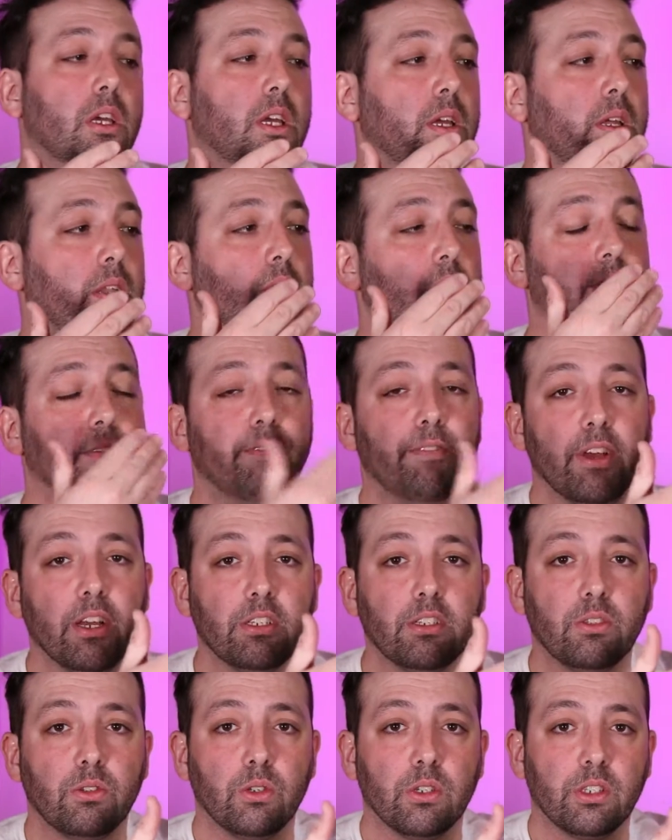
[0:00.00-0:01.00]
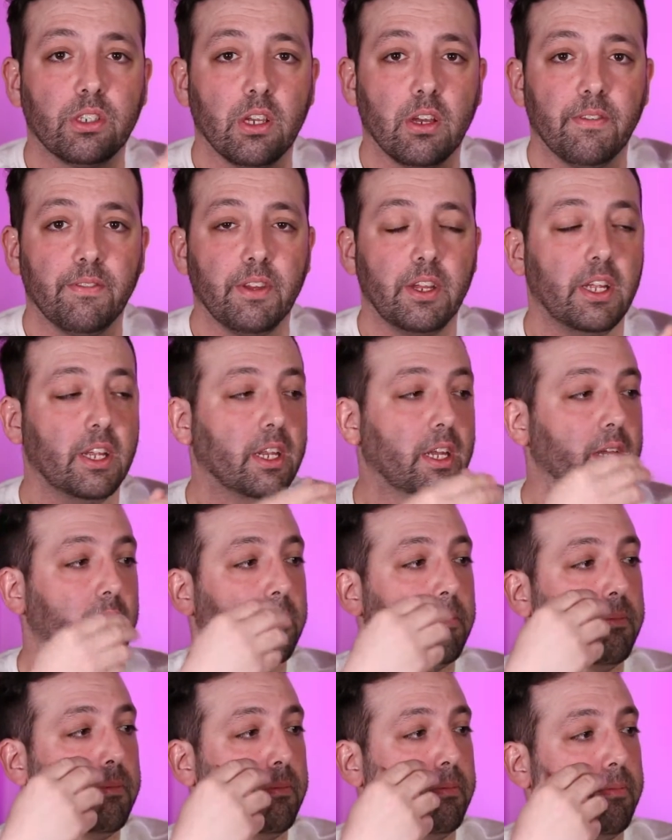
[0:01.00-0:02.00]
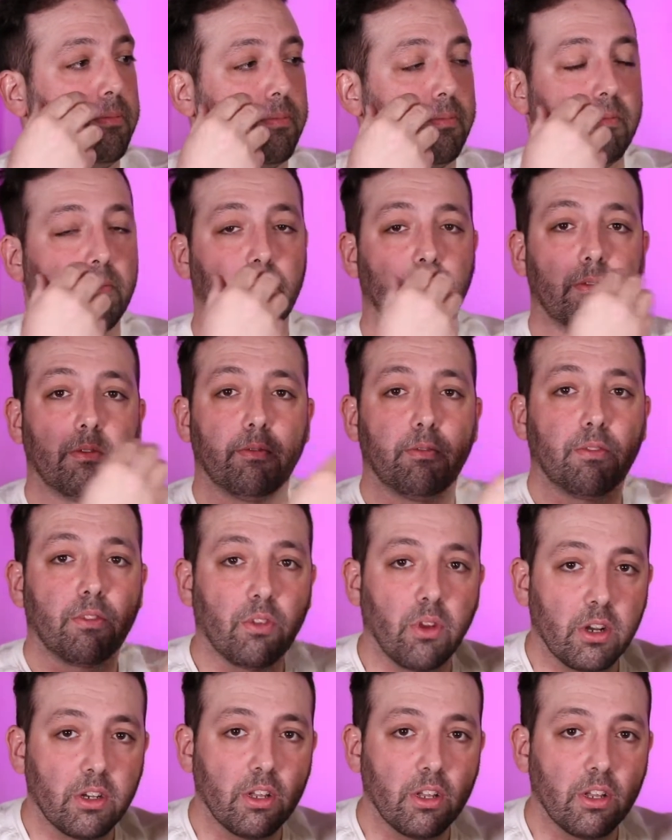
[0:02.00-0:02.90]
and invest yourself in it. Start